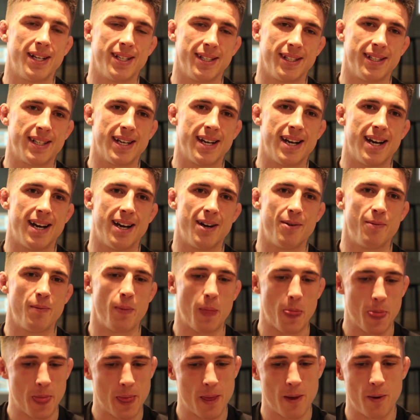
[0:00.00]
and
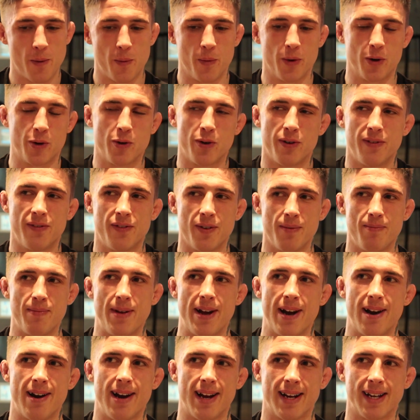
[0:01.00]
we're going from there.